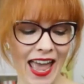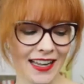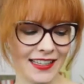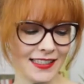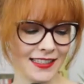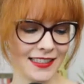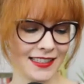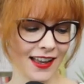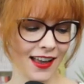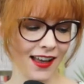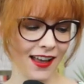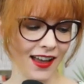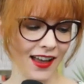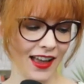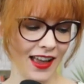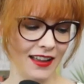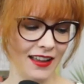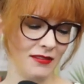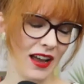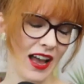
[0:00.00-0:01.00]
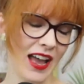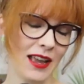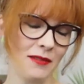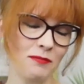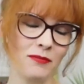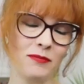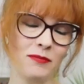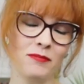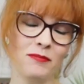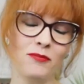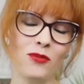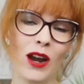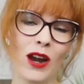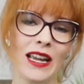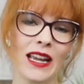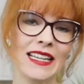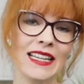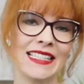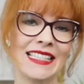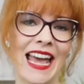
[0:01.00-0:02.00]
and I
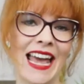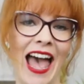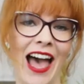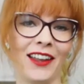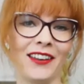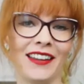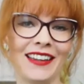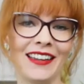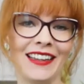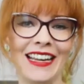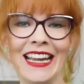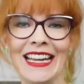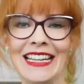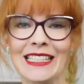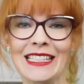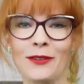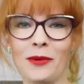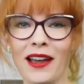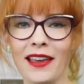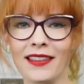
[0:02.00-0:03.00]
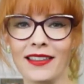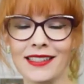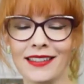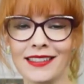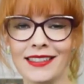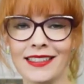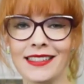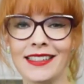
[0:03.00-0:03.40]
break it down in an easy way that's